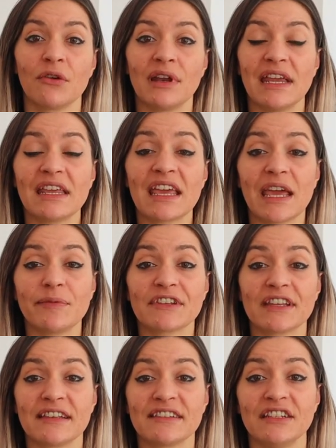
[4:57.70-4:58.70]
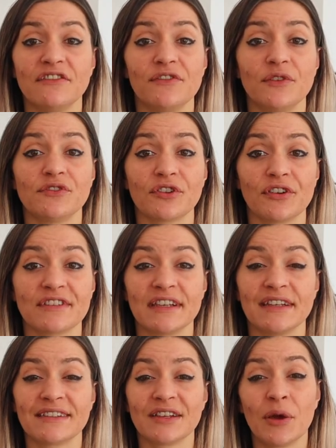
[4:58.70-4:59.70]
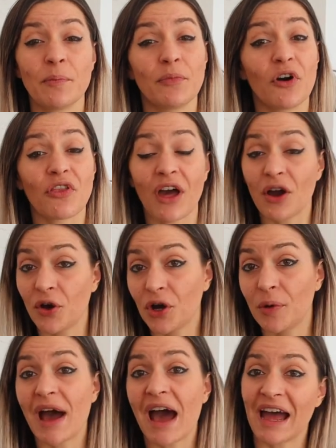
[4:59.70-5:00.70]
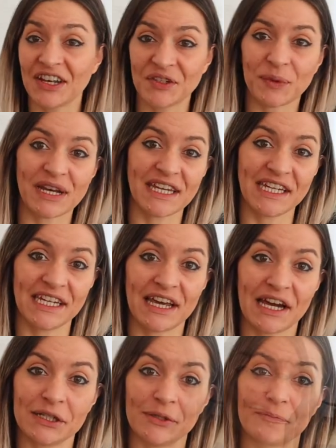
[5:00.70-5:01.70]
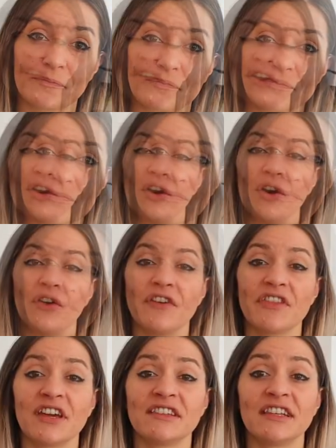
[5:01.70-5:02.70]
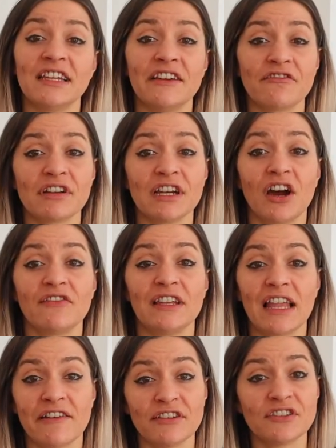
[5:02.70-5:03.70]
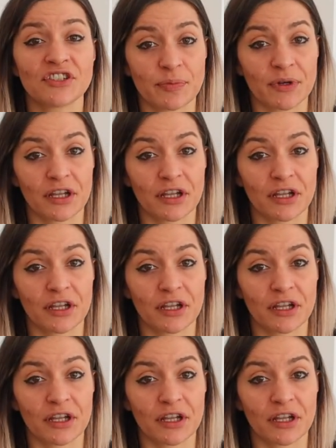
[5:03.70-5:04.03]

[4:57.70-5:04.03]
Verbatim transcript: when it came to their seafood choices, both at home and when eating out. Over the delivery of 11 supper